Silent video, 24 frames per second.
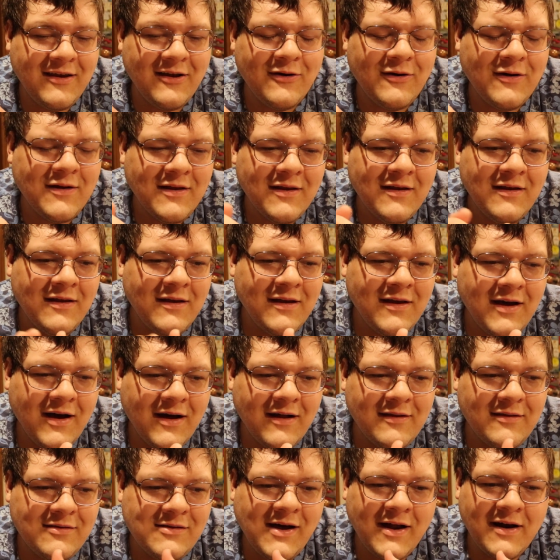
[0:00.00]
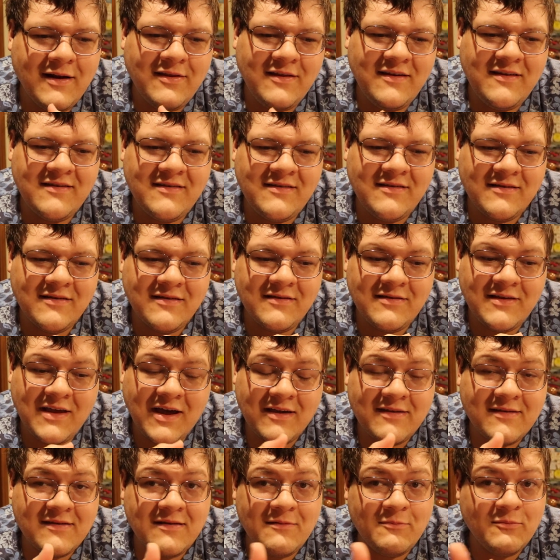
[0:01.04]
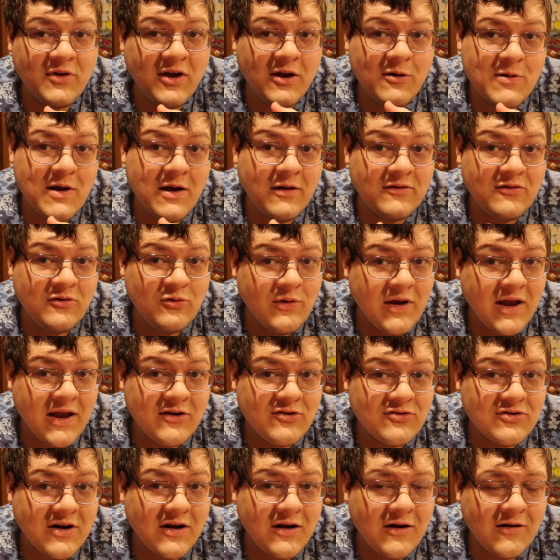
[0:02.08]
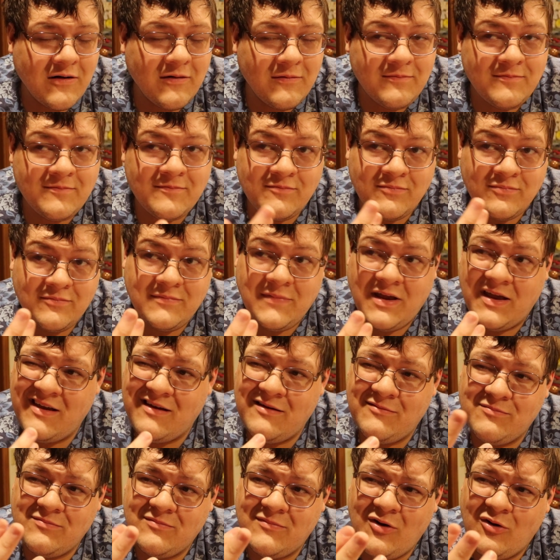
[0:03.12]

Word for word: you know, a lot of these decks can play around two hand trap, or yeah,